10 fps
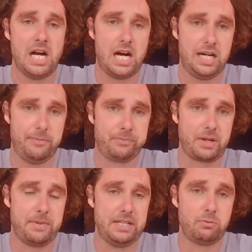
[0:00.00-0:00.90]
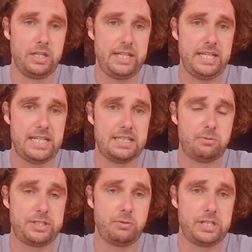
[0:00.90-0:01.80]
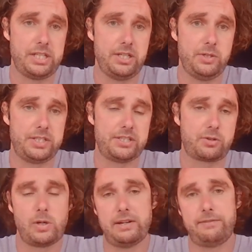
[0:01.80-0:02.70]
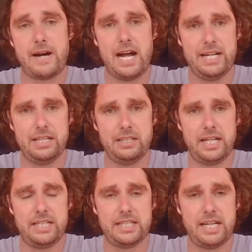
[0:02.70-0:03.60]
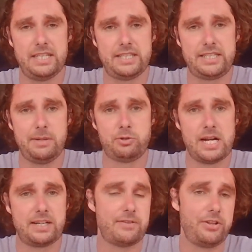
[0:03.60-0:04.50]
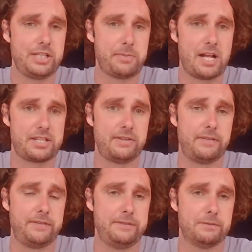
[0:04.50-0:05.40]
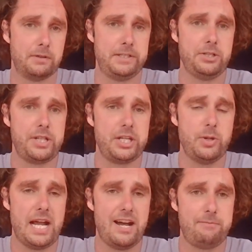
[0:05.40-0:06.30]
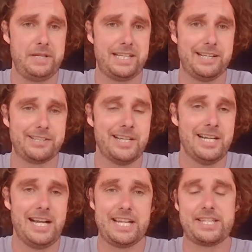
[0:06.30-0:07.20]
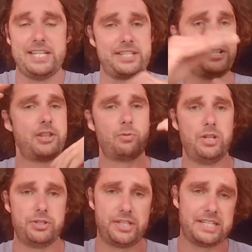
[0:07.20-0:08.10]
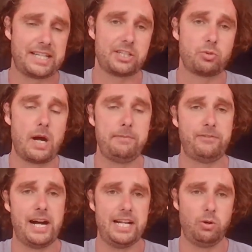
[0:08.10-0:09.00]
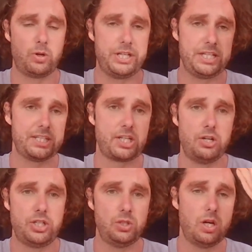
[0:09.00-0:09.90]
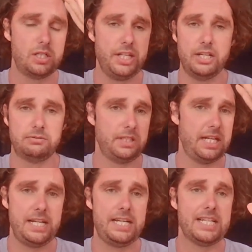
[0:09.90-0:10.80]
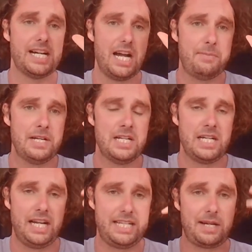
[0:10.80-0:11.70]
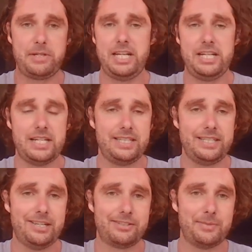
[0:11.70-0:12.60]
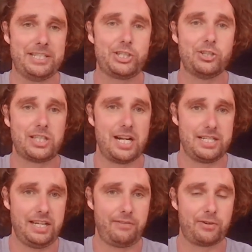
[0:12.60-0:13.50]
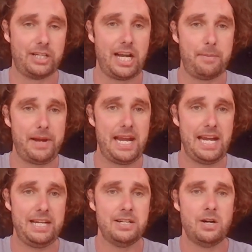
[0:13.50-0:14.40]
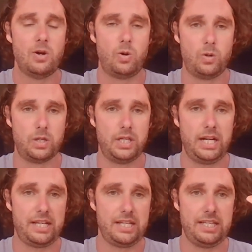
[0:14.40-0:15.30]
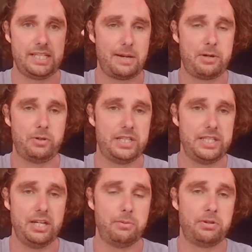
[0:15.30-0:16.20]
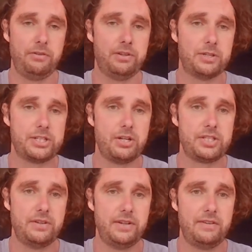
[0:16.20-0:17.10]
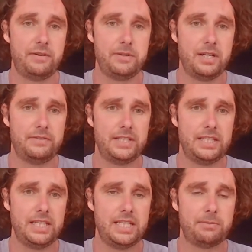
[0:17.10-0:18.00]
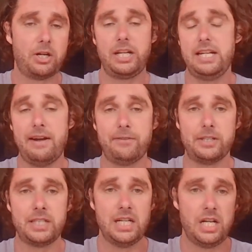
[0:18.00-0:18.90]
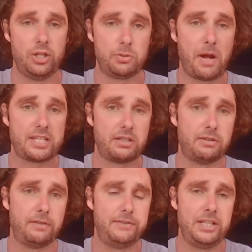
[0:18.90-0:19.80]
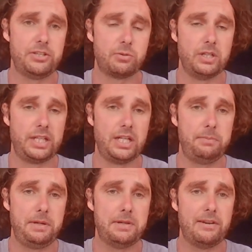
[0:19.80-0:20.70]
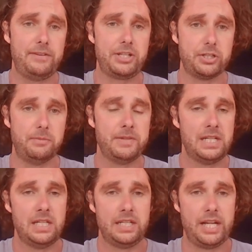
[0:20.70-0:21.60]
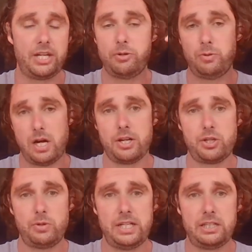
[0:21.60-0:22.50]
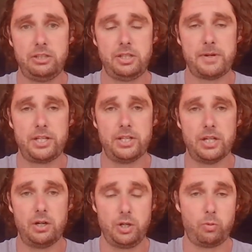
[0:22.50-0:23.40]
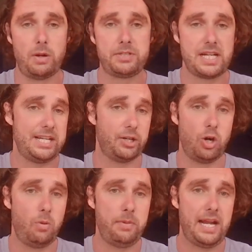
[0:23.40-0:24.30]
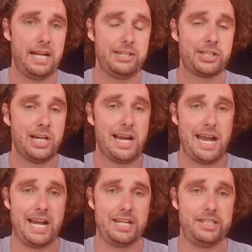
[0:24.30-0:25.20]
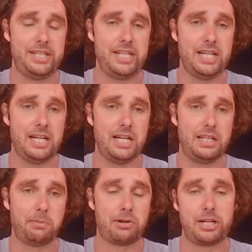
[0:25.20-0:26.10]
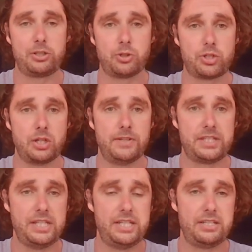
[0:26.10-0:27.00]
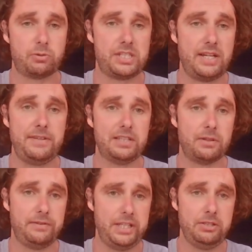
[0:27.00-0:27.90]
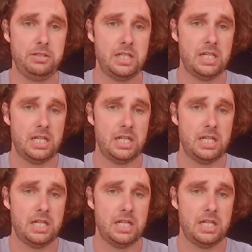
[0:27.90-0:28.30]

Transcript: But really, what you want to do is just create a file and keep track of all these positive reviews that you have, because it's another one of those things like a swipe file where you can just go to, at anytime you need some additional content for a campaign, or anytime you want to improve the results of a marketing effort. Those positive reviews are really going to be beneficial. Now, you also want to include them on your website, your homepage, and the product or service that is receiving the review.